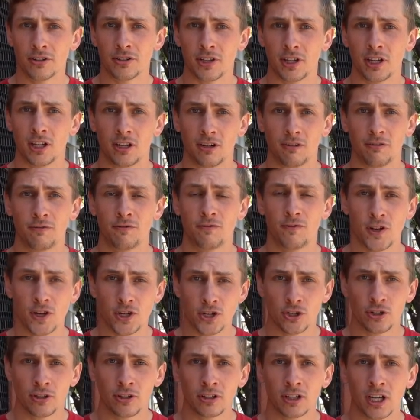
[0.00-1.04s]
in
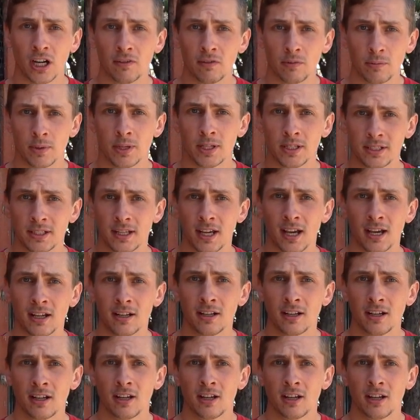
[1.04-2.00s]
official government debt.